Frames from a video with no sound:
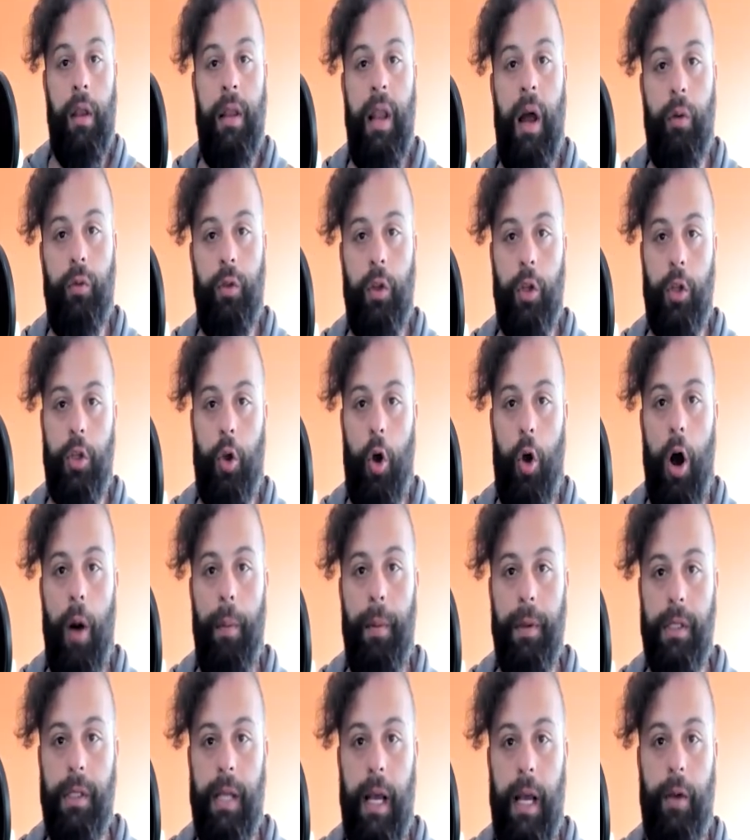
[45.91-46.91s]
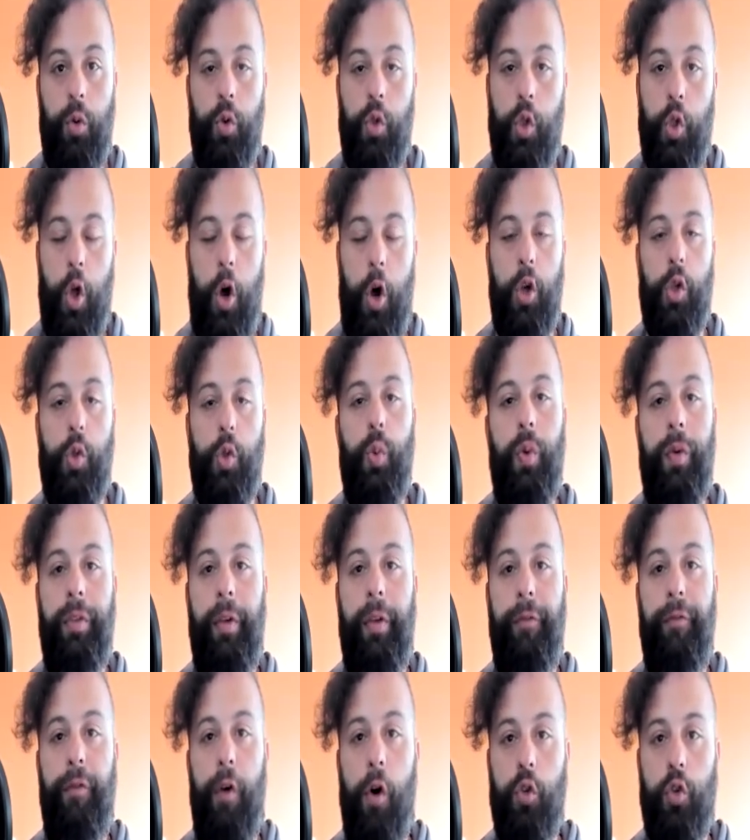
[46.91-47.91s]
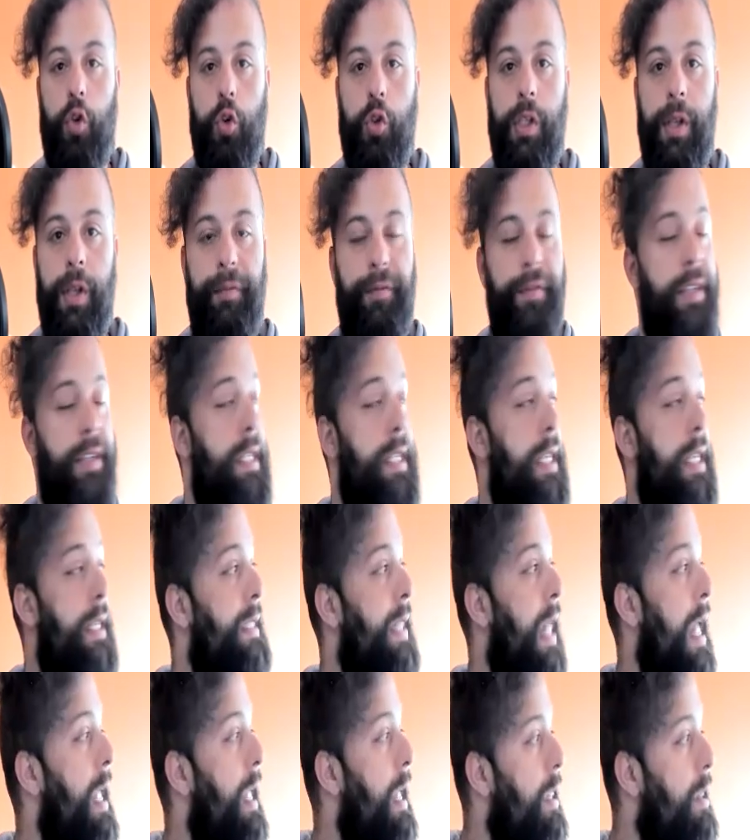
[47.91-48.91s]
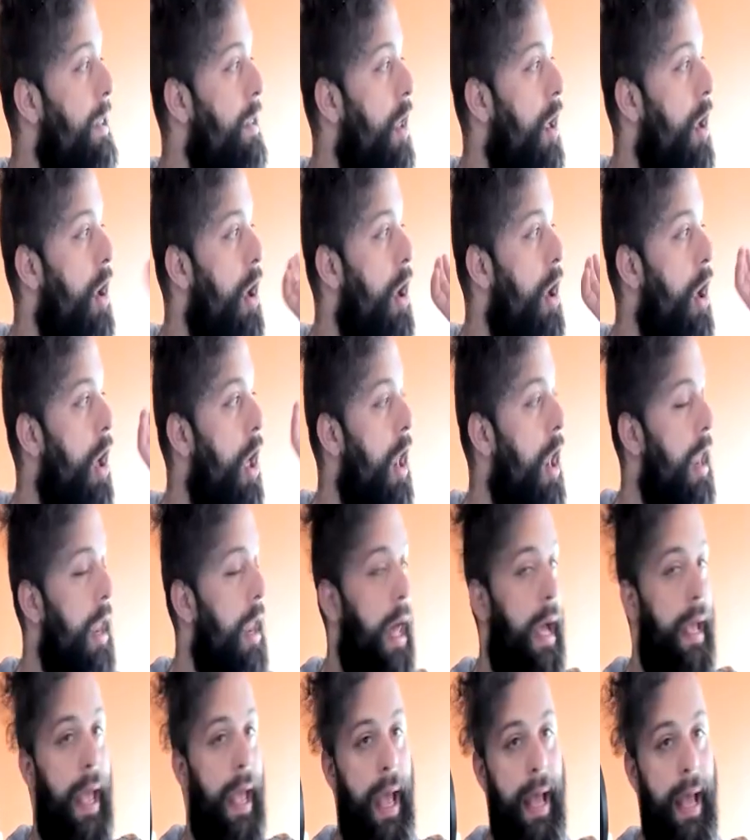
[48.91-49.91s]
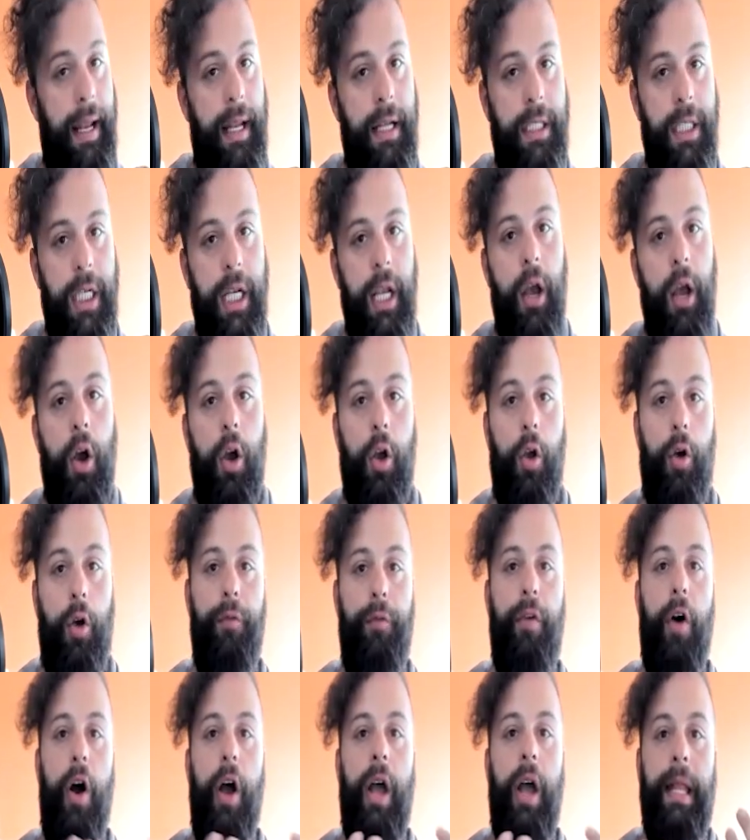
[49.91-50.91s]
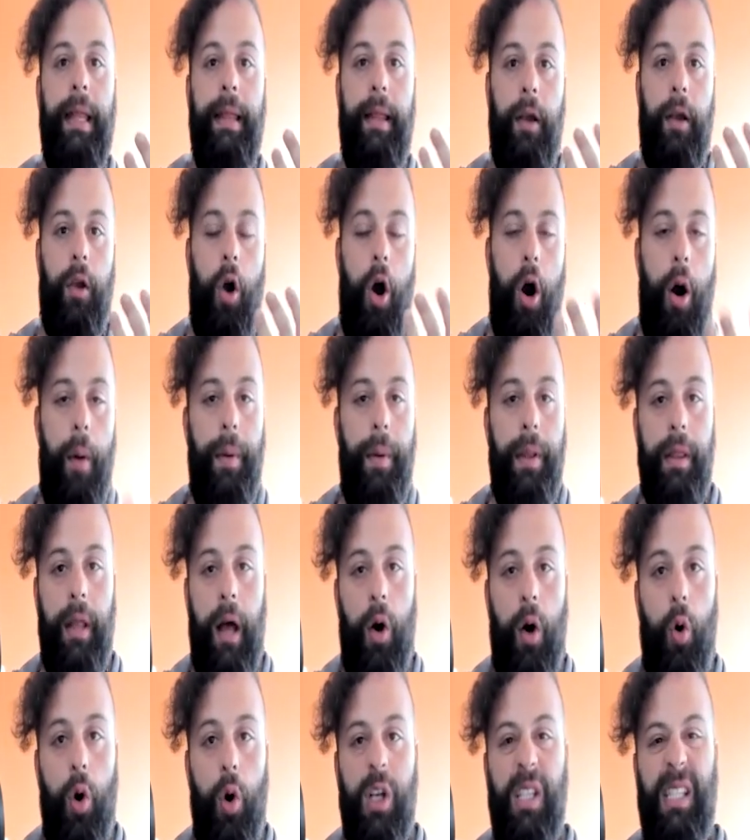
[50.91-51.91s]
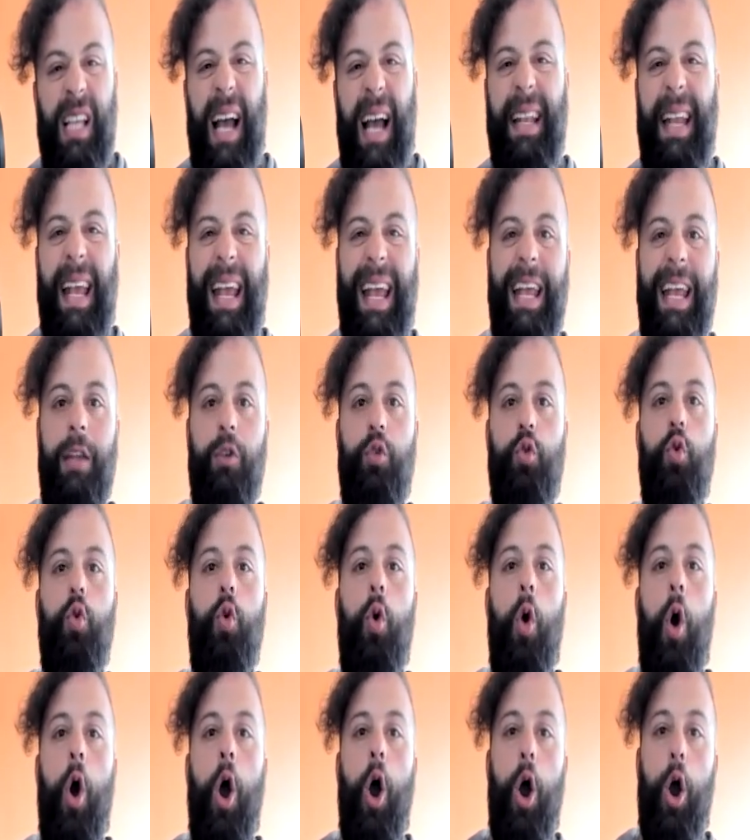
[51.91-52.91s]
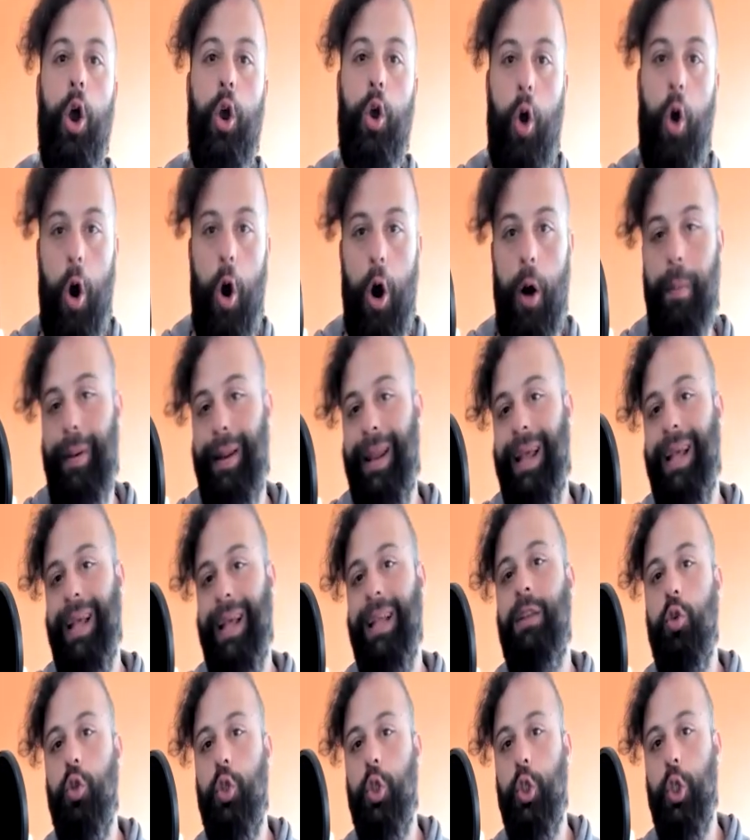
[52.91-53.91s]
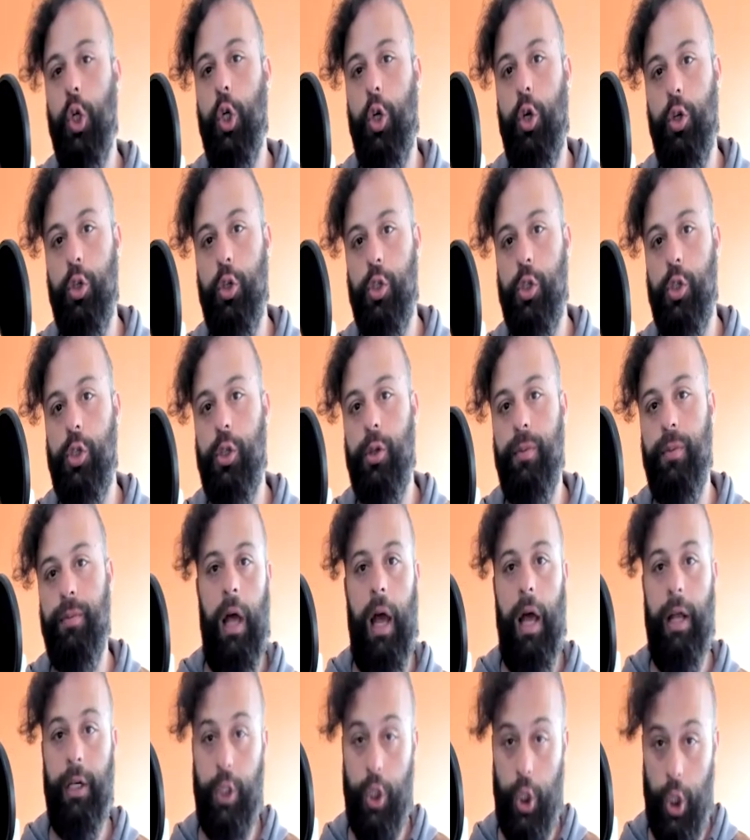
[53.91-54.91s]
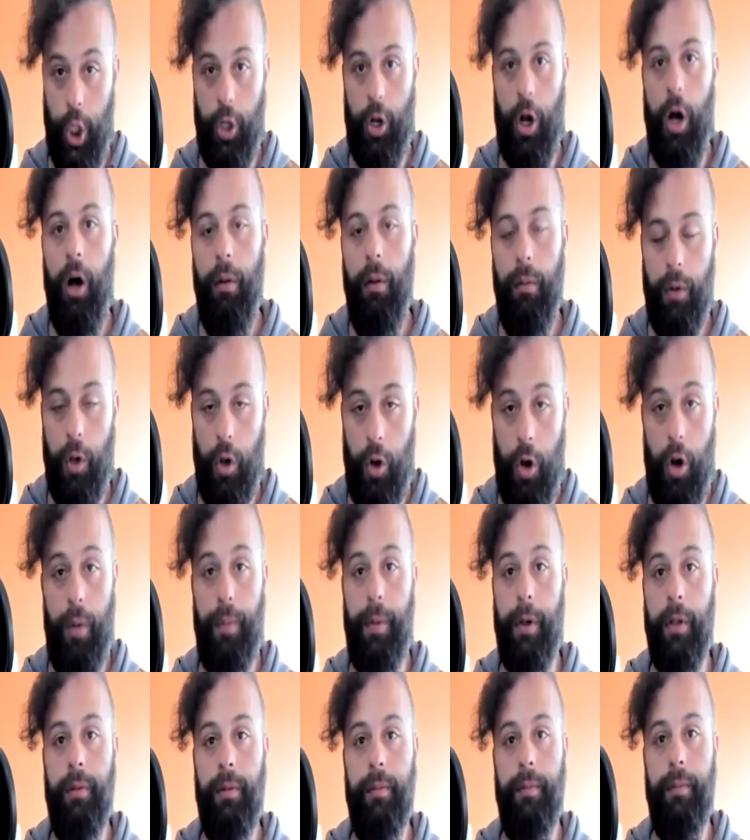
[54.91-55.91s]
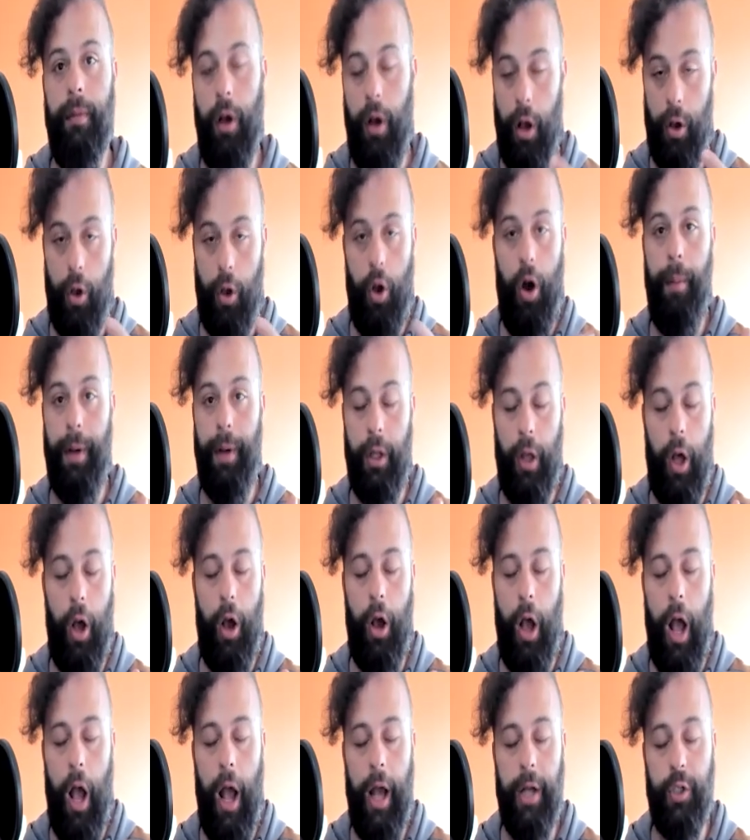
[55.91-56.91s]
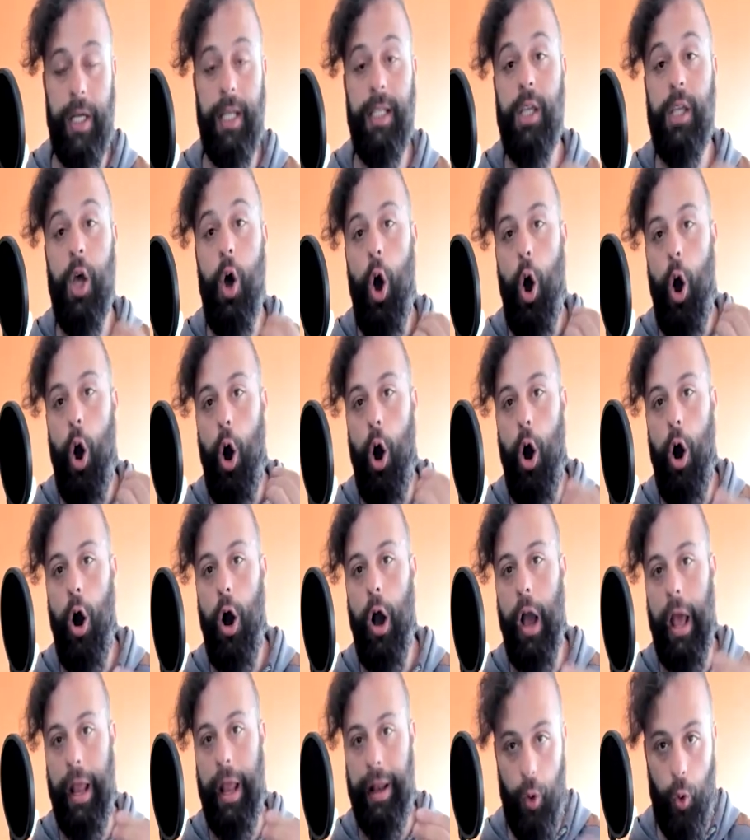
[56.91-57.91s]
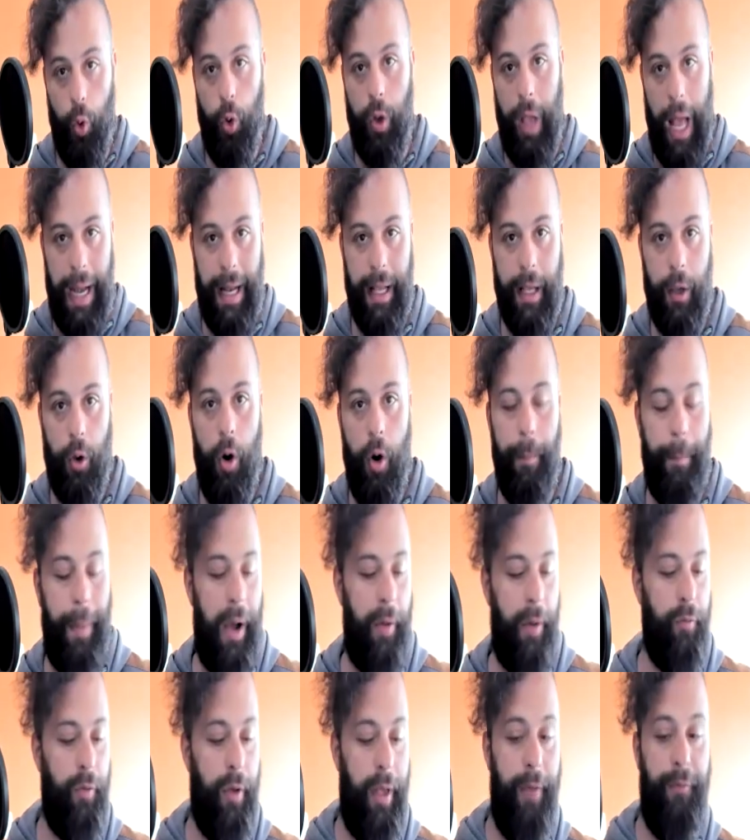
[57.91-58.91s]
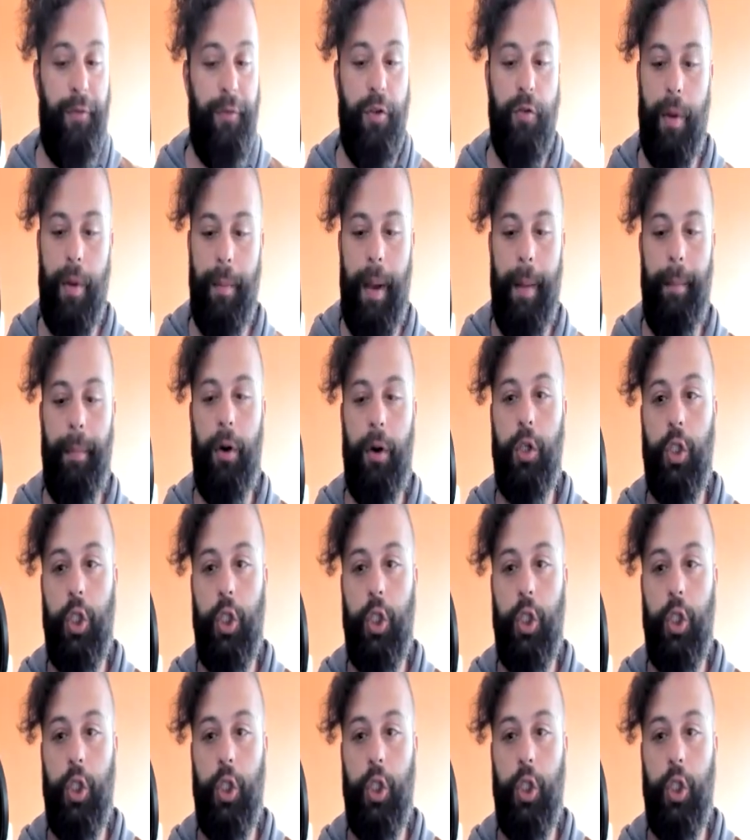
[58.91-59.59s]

Now, the carbon cycle starts with the photosynthesis, taking the light energy, converting the carbon dioxide into carbon, into sugars. And sugar, carbohydrates are an organic compound. If you remember